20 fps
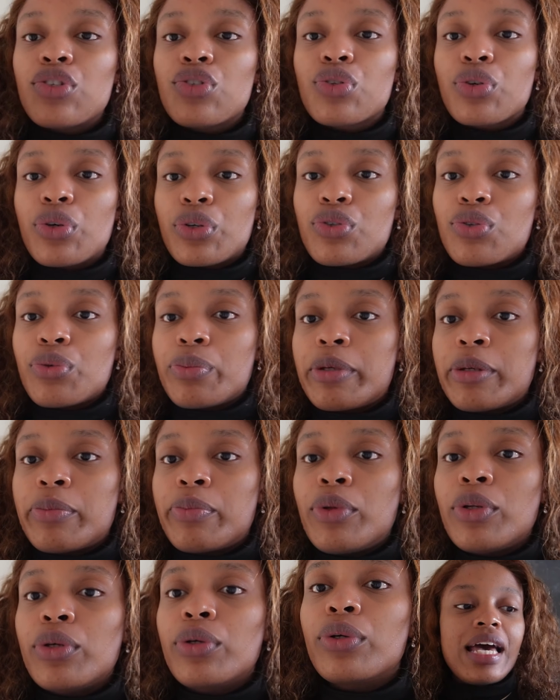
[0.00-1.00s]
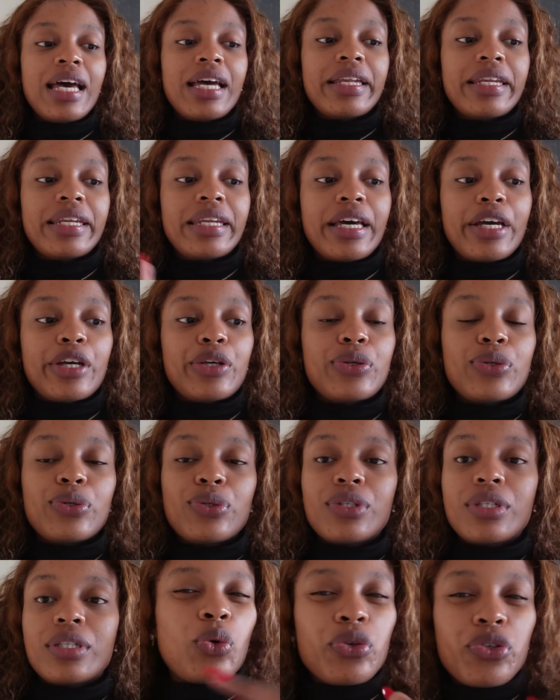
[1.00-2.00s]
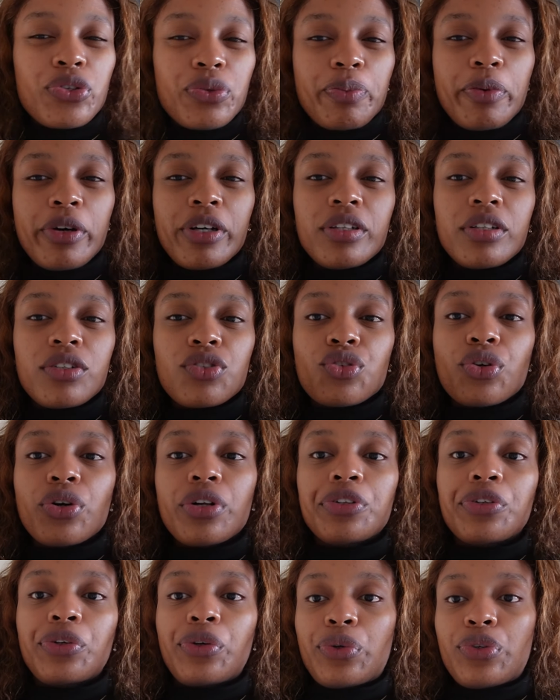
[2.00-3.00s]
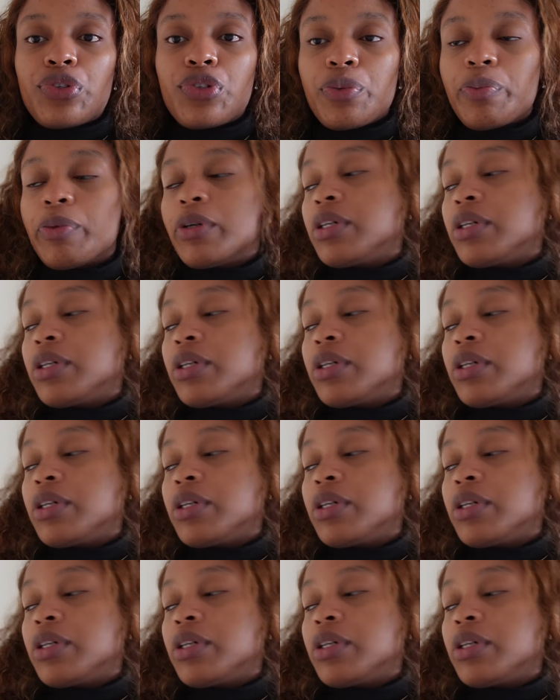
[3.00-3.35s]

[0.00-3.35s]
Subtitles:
just got to be glue, and I used ghost bond. It's called ghost